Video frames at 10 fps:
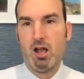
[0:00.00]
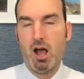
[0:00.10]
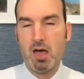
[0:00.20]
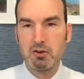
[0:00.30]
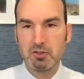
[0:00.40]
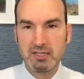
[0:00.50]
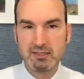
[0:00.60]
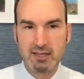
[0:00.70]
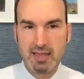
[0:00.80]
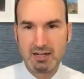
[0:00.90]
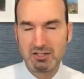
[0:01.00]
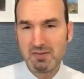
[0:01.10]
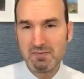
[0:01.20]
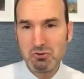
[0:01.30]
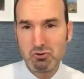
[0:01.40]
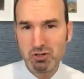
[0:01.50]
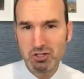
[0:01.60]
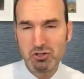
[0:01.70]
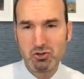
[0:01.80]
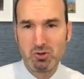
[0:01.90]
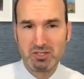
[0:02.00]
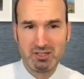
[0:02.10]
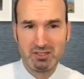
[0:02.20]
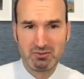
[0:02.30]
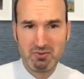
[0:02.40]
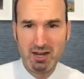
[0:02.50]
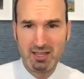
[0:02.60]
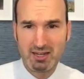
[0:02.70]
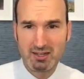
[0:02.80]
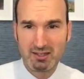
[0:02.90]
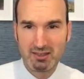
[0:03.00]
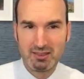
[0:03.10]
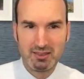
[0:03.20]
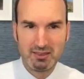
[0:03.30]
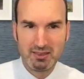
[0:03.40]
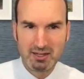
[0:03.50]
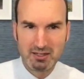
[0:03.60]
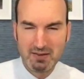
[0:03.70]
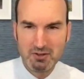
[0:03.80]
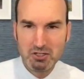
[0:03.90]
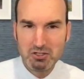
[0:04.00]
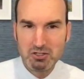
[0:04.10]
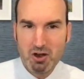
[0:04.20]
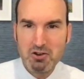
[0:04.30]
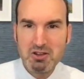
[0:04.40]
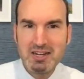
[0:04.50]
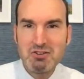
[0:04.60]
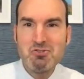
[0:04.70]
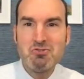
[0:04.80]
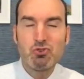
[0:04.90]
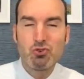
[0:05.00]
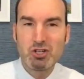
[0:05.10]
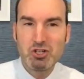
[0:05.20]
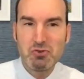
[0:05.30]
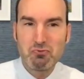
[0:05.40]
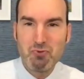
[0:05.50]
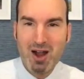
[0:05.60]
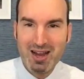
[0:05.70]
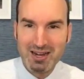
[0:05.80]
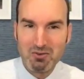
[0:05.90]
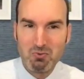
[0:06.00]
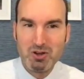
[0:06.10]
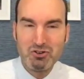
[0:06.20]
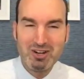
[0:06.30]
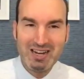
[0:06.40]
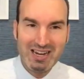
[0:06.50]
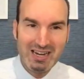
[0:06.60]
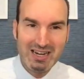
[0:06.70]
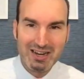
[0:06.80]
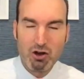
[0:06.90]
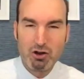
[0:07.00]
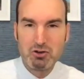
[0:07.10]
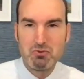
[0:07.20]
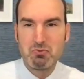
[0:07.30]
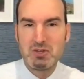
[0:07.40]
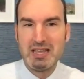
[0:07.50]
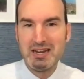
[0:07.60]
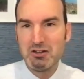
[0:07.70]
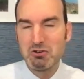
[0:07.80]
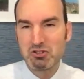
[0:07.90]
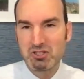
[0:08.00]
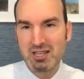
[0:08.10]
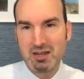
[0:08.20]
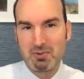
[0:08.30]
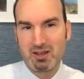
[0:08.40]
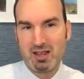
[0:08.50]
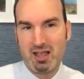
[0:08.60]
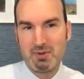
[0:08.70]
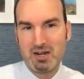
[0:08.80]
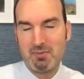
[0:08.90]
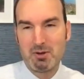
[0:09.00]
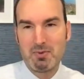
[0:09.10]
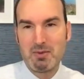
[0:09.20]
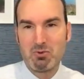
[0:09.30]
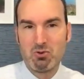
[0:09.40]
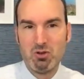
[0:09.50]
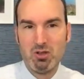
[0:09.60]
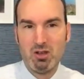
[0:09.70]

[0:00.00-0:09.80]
other things like that. Just even nutrition choices, right? Like like even are you getting your nutrition right when you're eating? Are you getting your sleep? I mean, how many people